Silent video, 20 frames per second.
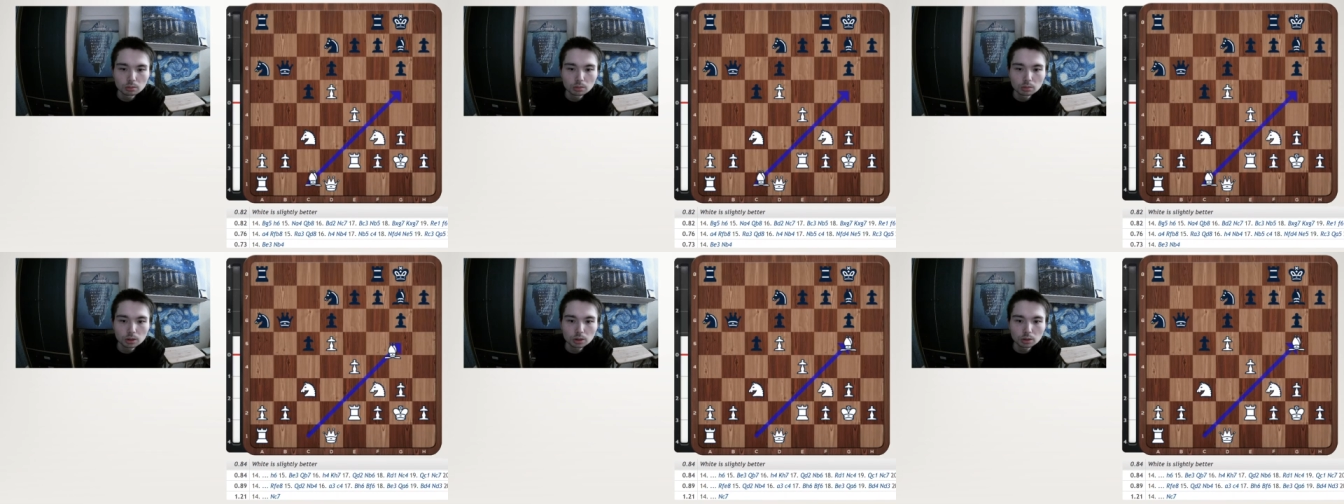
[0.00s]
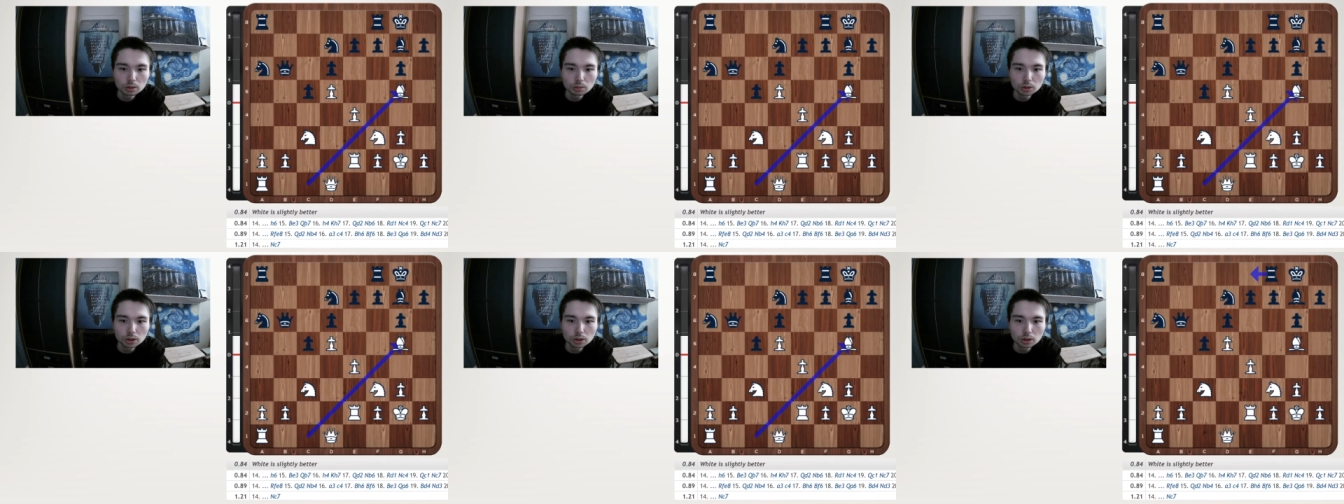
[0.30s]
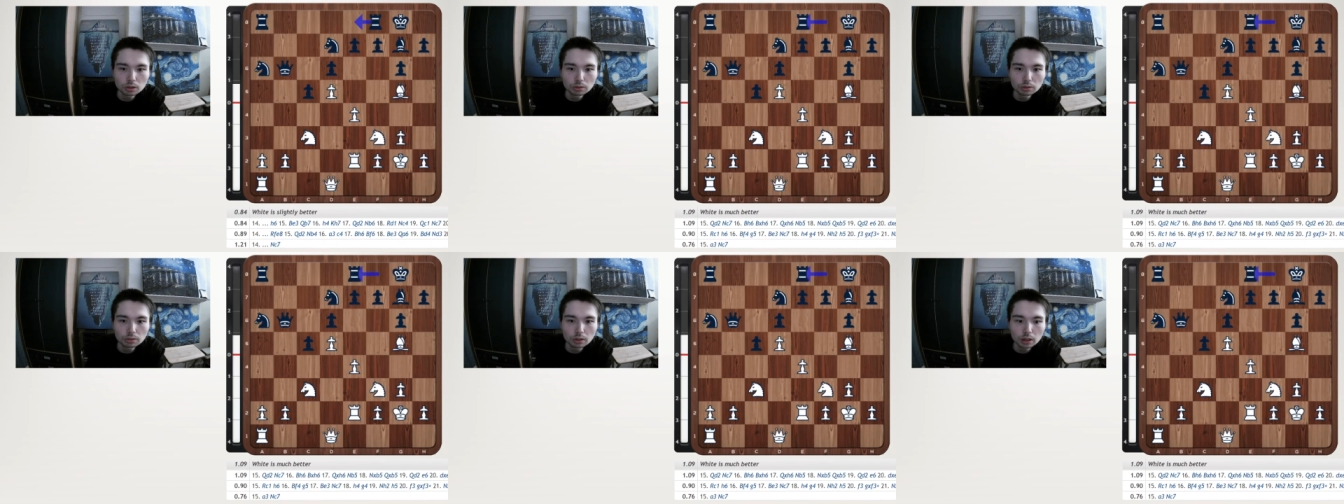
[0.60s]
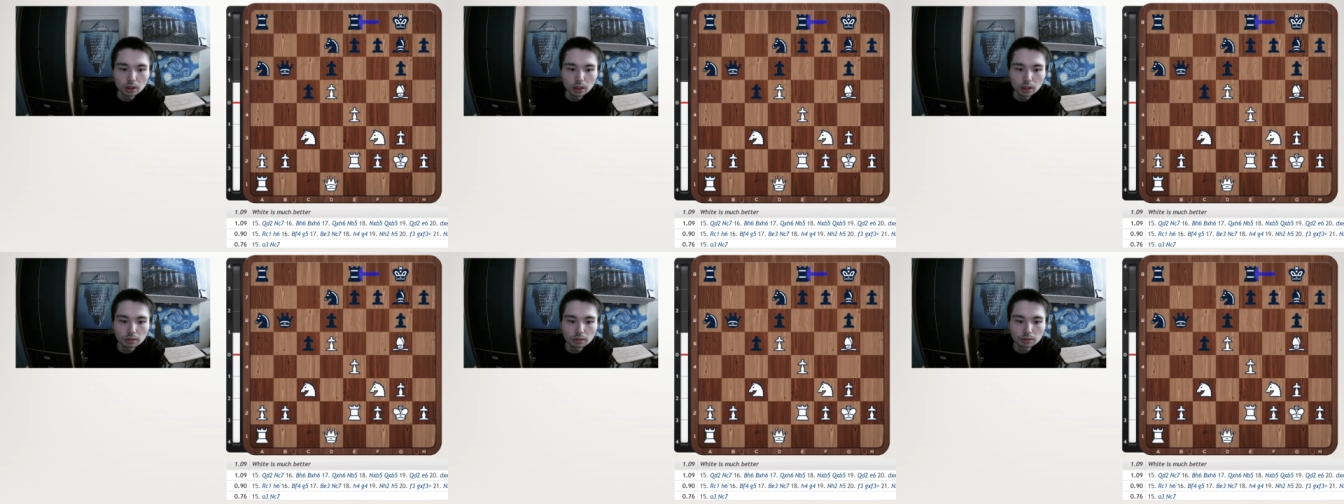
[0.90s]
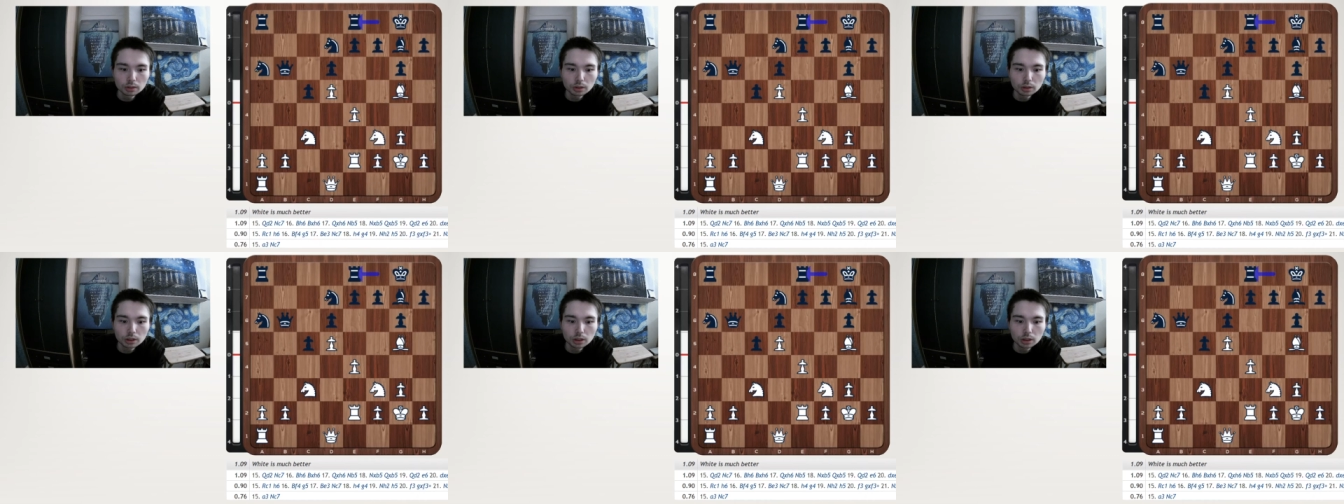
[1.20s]
bishop g5,
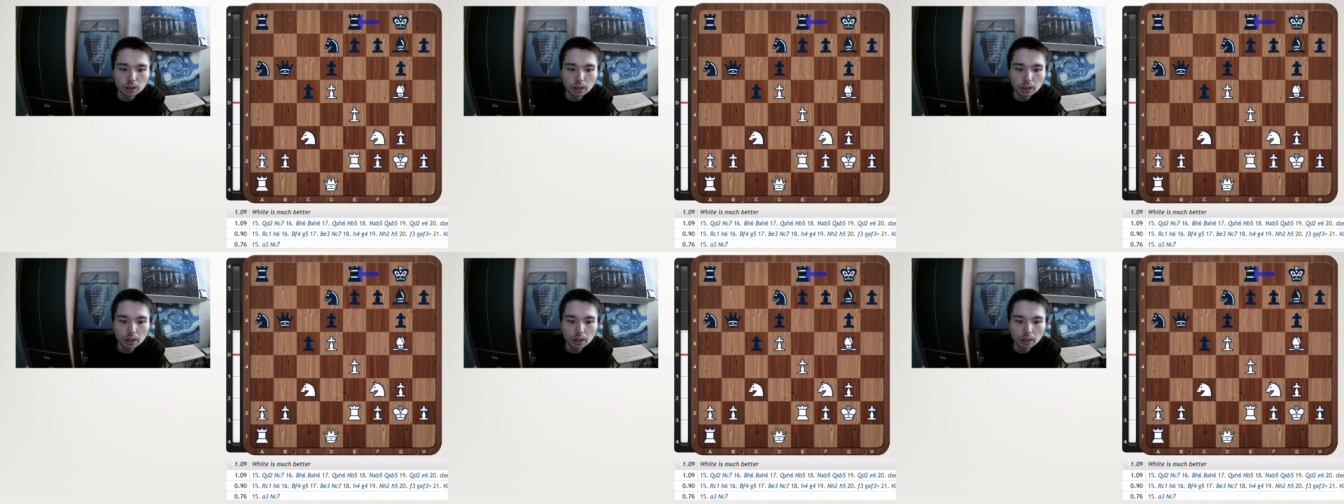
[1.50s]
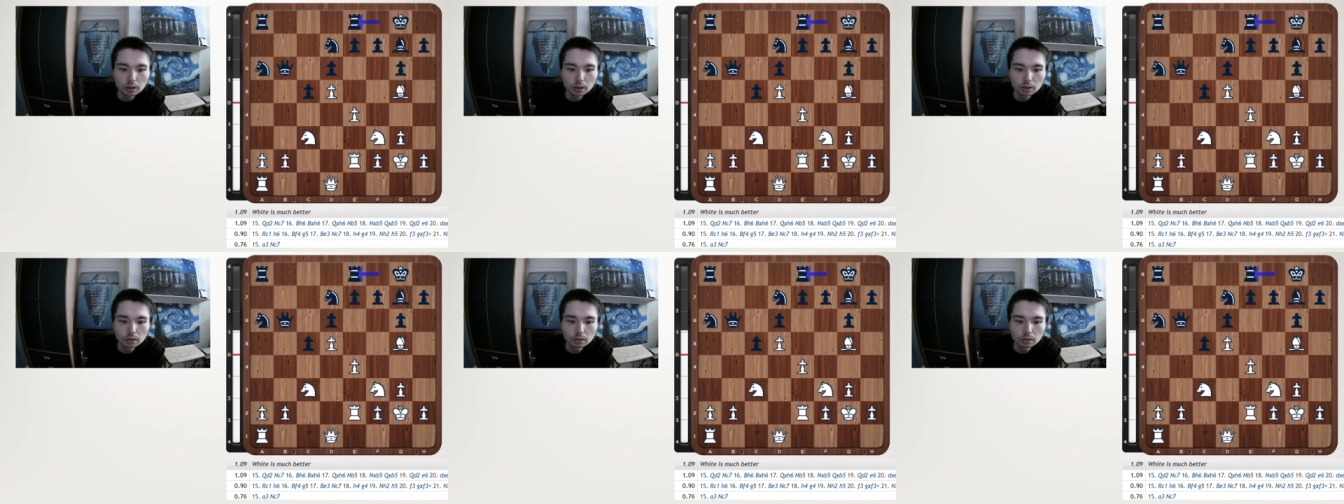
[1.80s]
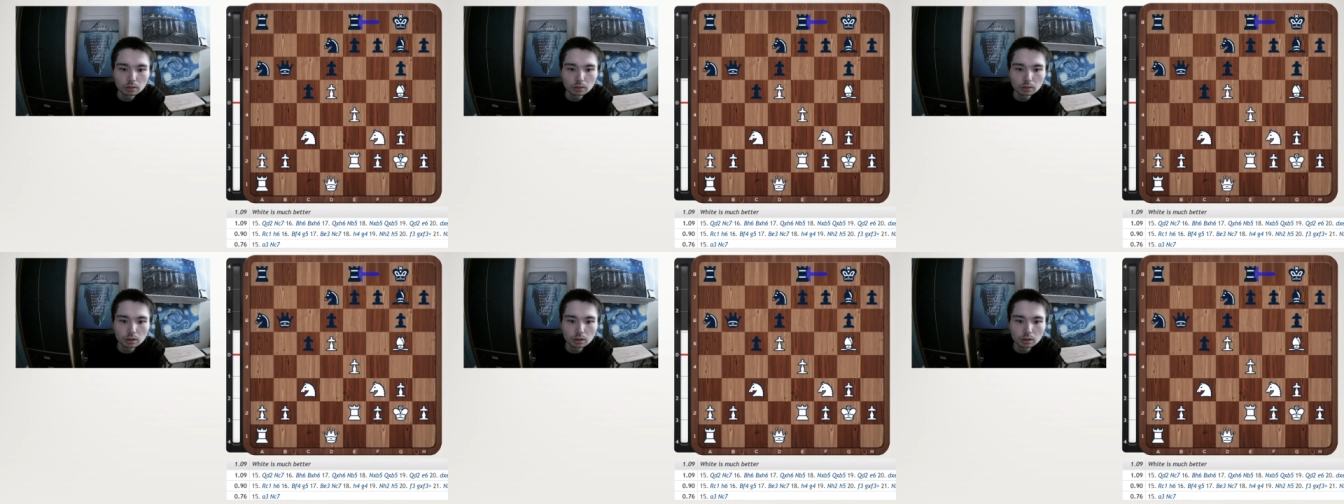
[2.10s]
rook e8,